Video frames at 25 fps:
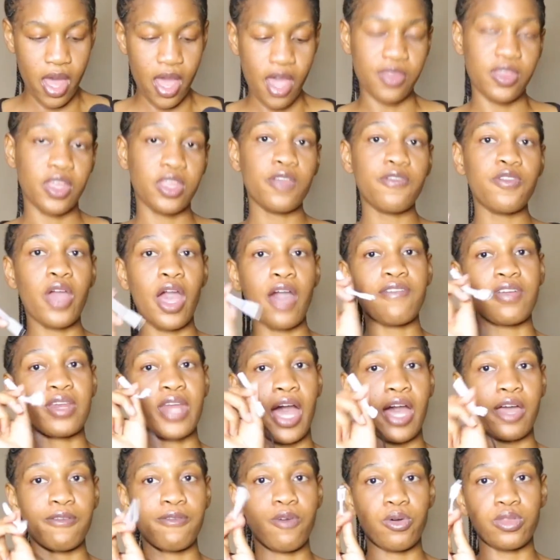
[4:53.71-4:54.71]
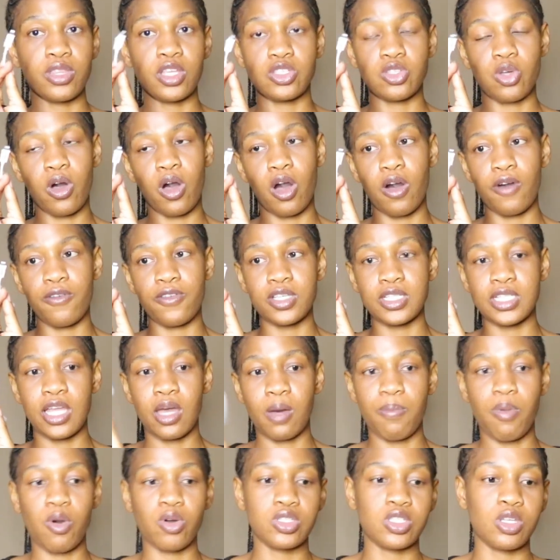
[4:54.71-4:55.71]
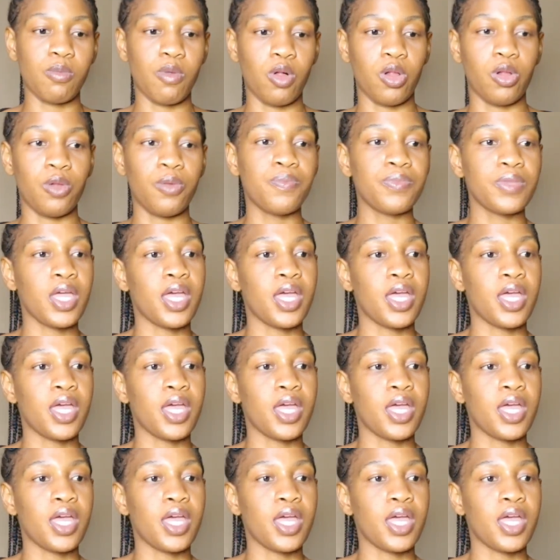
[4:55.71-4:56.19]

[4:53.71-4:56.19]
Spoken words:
And then if you have an iPhone, there's obviously a portable